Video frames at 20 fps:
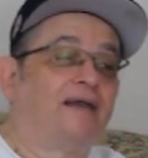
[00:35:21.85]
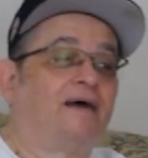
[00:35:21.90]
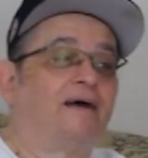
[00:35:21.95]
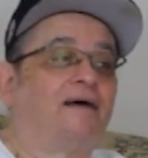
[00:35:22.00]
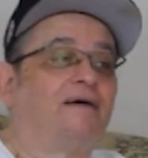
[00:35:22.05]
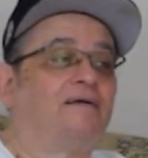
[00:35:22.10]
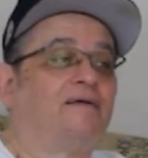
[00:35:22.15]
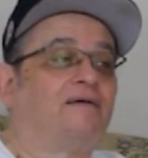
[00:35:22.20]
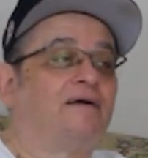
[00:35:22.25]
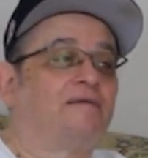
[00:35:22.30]

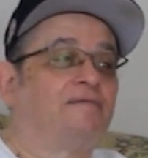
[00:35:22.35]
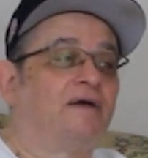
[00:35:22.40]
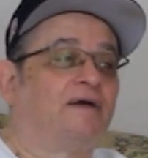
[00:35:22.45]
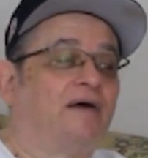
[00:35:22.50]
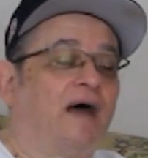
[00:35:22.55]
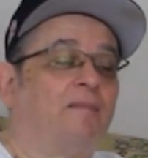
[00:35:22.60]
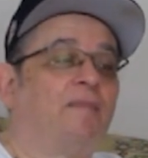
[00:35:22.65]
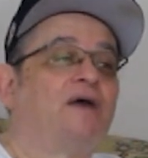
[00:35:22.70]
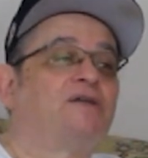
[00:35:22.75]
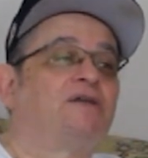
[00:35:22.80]
And
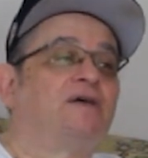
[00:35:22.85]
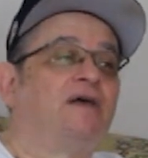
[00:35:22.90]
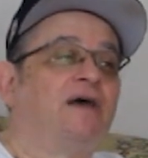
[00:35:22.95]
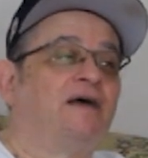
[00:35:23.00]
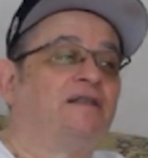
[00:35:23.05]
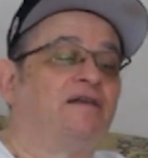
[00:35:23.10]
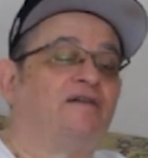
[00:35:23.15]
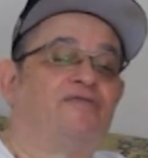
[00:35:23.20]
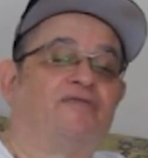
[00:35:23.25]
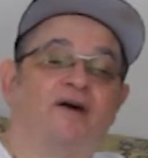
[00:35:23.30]
I
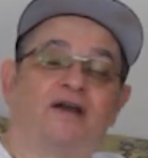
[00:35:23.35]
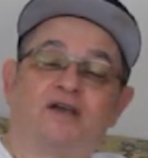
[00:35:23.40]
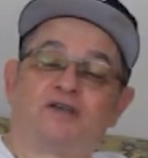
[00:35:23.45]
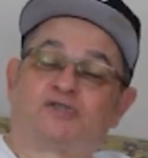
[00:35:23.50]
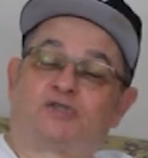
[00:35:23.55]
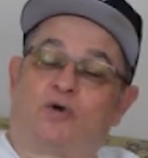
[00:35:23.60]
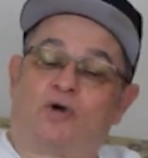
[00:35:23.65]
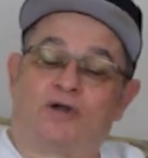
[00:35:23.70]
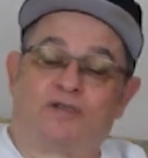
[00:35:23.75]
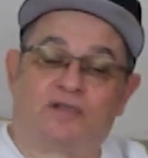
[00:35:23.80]
mentioned the
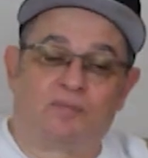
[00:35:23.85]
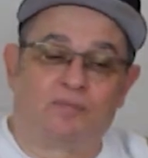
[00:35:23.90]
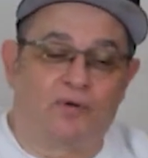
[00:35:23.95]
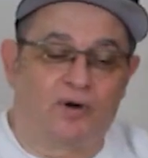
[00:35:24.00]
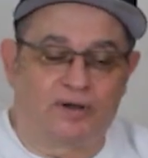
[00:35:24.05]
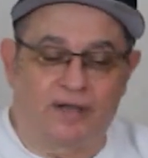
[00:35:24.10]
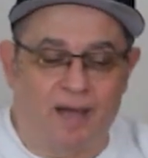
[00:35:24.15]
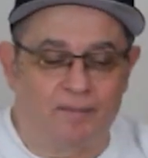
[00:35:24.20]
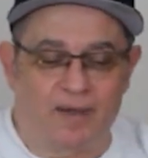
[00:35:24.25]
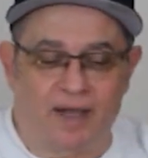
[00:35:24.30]
funniest story of
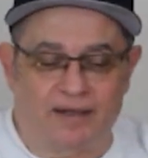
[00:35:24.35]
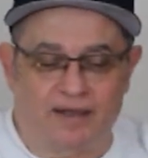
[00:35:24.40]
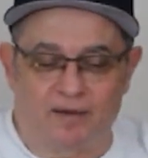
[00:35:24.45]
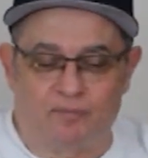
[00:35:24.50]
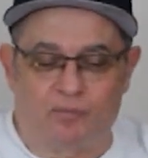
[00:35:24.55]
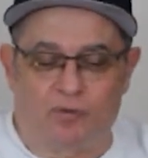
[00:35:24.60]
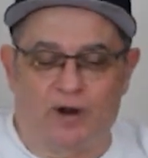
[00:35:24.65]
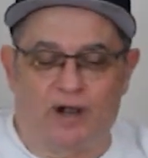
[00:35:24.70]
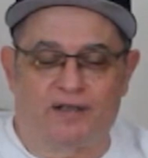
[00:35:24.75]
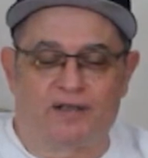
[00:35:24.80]
the book. I'm
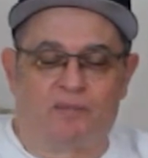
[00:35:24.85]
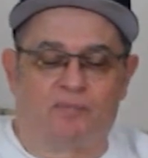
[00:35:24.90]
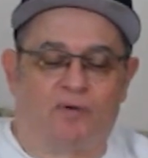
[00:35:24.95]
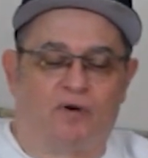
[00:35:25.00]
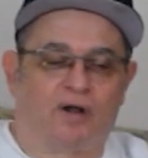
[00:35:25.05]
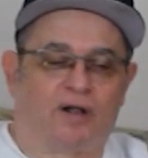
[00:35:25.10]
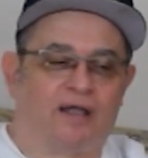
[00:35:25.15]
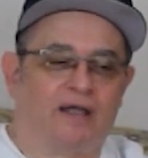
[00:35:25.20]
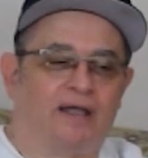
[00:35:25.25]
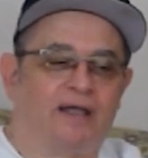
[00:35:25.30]
not going to bore you
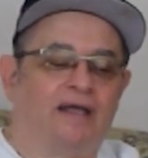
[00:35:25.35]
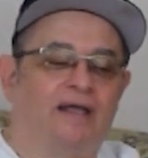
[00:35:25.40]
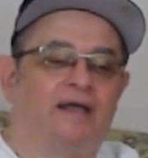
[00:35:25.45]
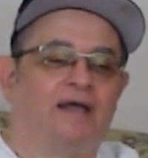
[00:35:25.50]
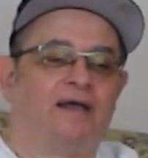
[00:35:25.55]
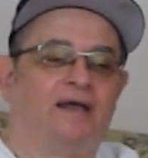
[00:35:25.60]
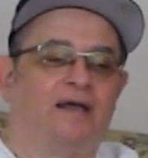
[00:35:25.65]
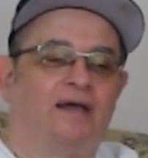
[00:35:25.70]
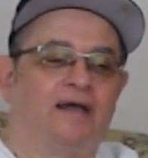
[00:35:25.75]
in the book.